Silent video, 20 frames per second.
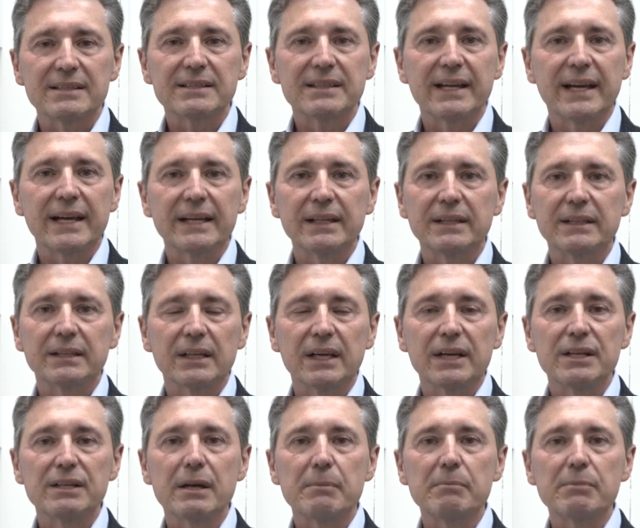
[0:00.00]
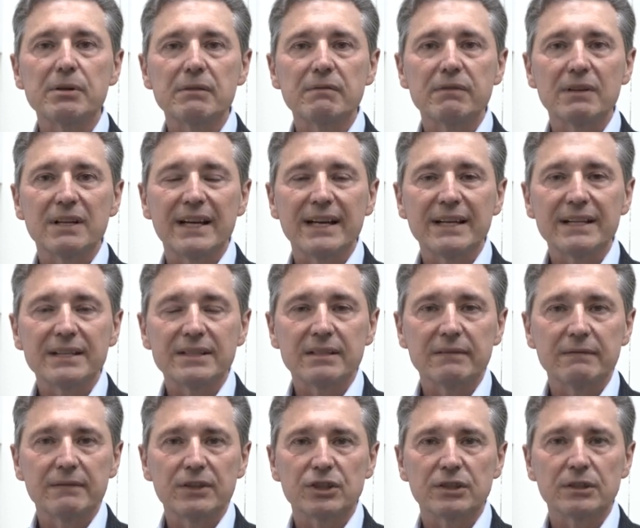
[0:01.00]
gained a number of lines of
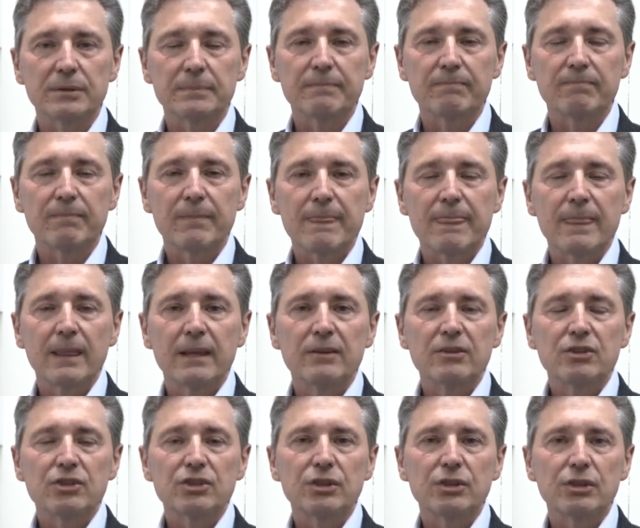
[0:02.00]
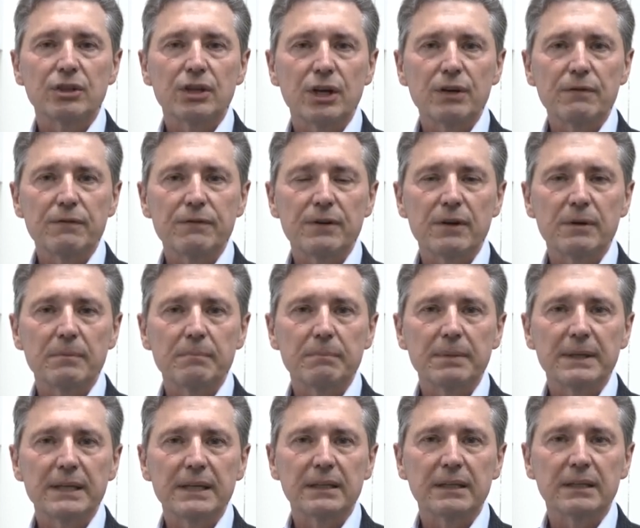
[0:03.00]
vision. So you go from
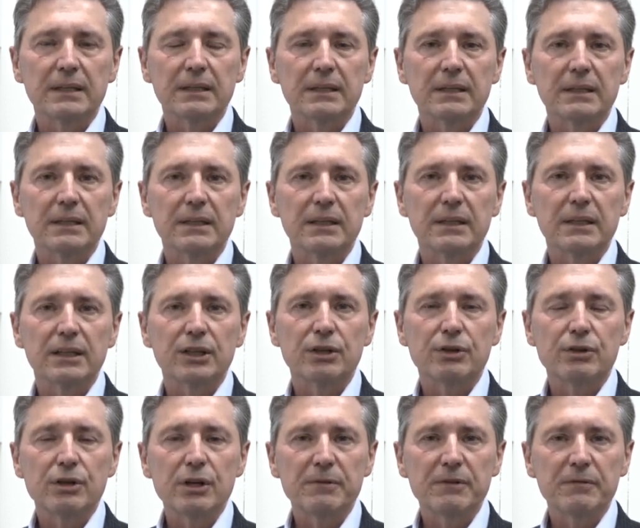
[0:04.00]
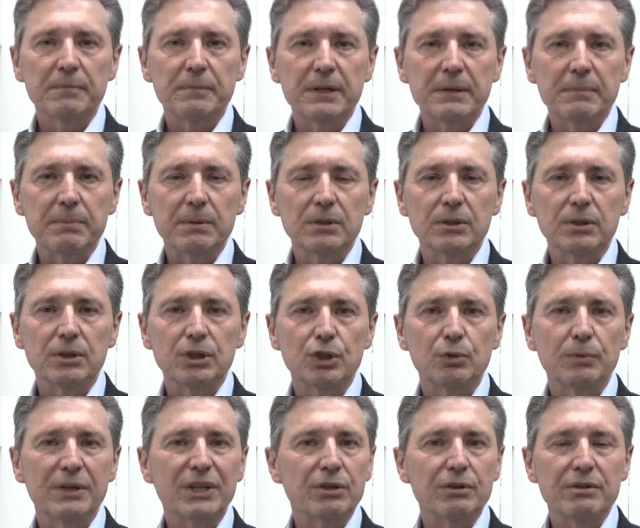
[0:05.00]
being a group of people who
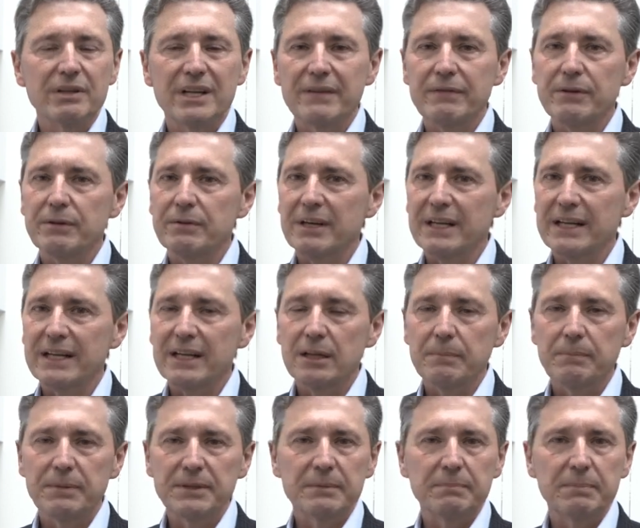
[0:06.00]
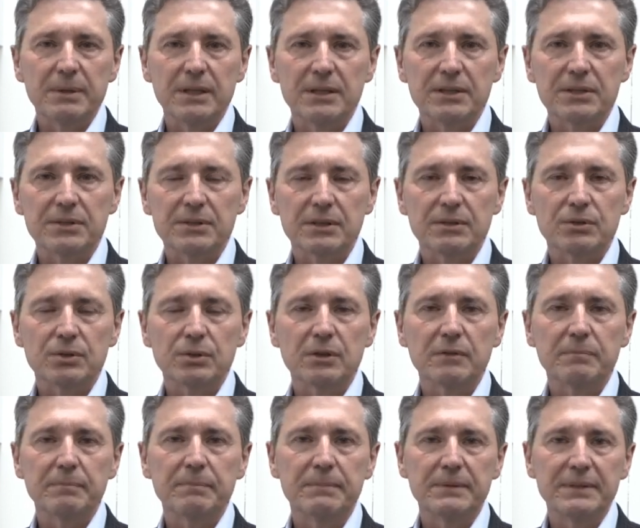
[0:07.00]
we could never really help in the past, sort of
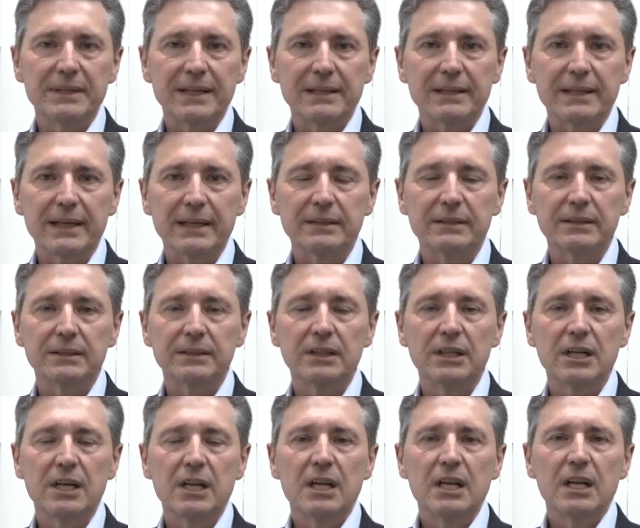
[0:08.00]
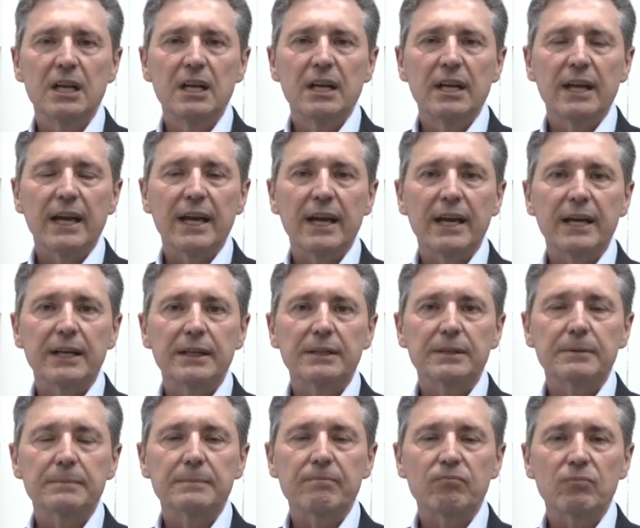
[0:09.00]
neglected, and
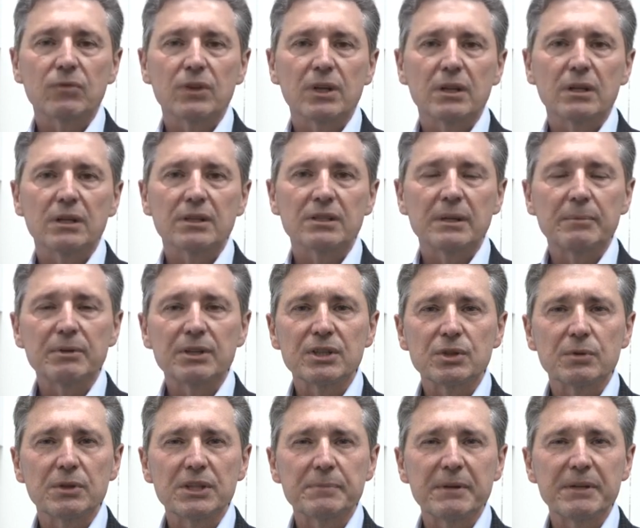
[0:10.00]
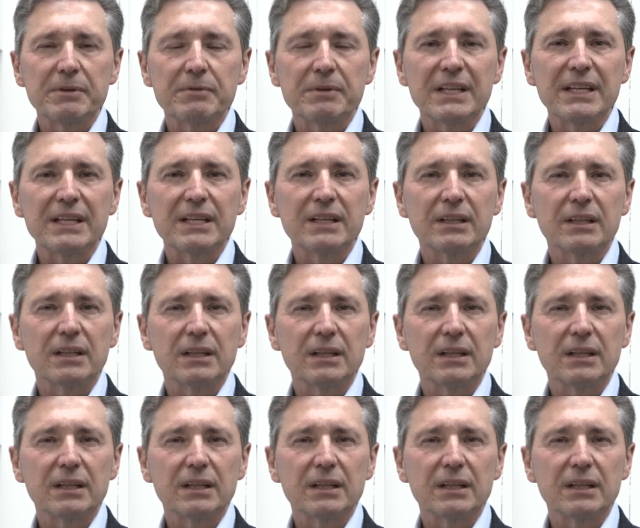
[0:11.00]
someone has always been really